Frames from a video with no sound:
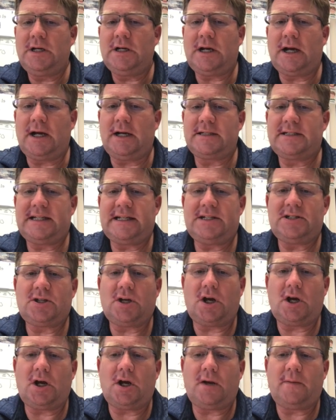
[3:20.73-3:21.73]

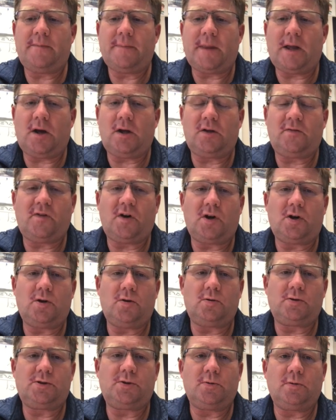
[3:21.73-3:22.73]
Seesaw, all of our
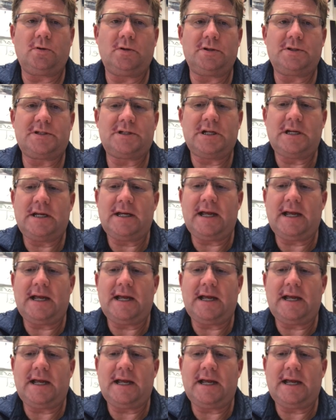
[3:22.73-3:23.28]
Google tools,